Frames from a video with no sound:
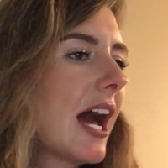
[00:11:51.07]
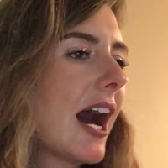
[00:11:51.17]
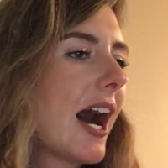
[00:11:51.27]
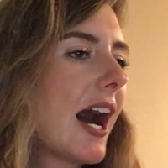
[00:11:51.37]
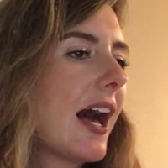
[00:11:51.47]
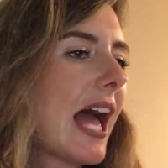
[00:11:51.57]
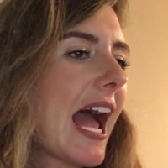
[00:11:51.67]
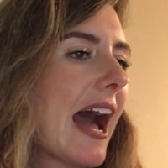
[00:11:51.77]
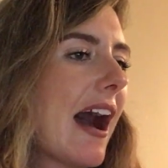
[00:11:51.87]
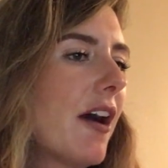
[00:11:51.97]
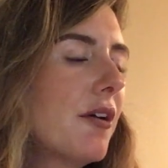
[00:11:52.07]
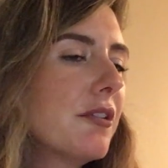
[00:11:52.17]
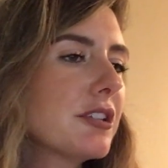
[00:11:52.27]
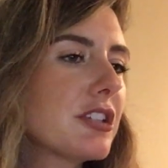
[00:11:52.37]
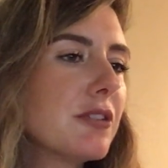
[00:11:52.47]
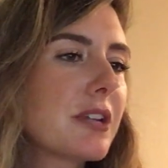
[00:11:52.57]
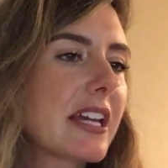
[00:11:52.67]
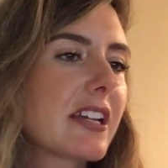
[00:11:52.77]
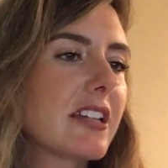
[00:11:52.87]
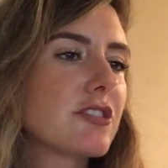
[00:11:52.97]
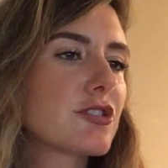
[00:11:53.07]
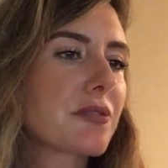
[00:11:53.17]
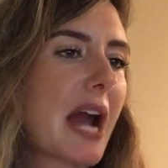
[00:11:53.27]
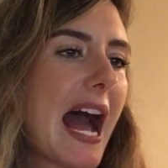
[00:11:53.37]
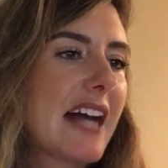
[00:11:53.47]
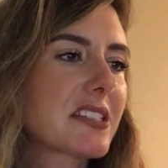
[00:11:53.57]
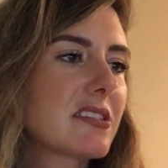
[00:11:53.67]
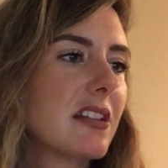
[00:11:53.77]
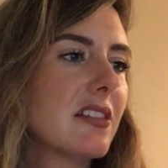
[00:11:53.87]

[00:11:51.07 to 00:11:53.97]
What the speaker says: how you can contrast